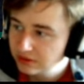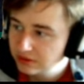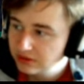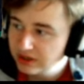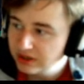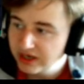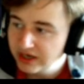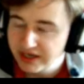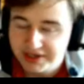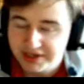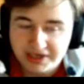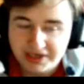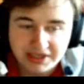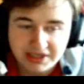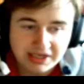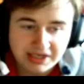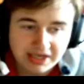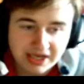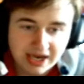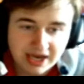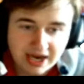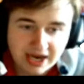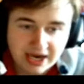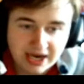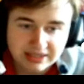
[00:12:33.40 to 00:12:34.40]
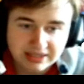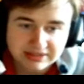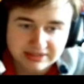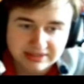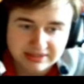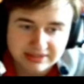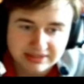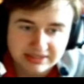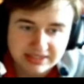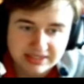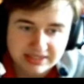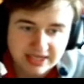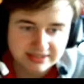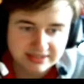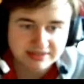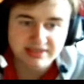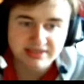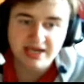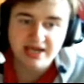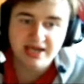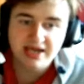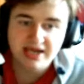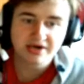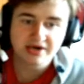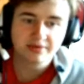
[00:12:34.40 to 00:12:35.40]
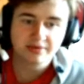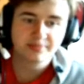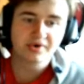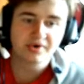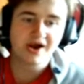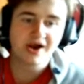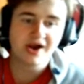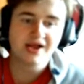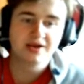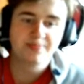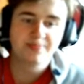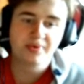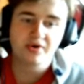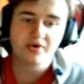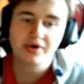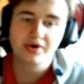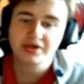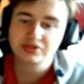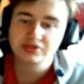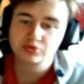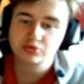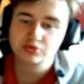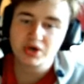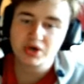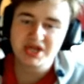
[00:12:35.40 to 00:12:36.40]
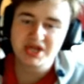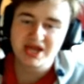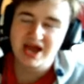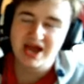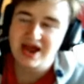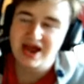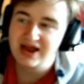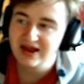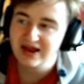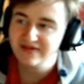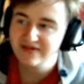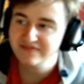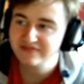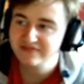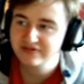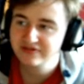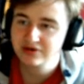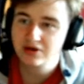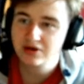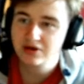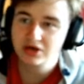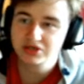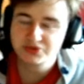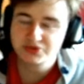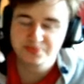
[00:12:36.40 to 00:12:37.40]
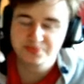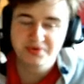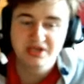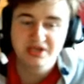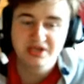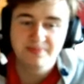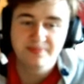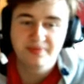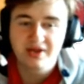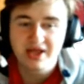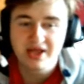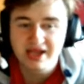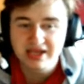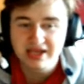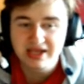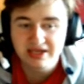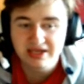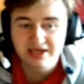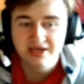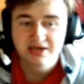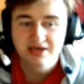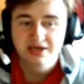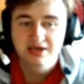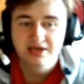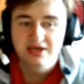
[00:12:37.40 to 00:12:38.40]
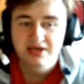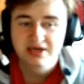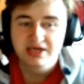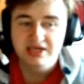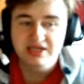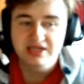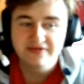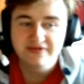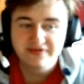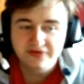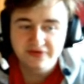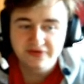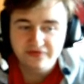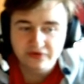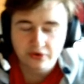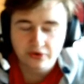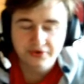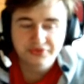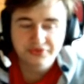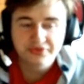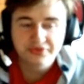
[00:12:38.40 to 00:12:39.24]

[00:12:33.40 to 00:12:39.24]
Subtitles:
And he has yet another break point. We have not been playing even for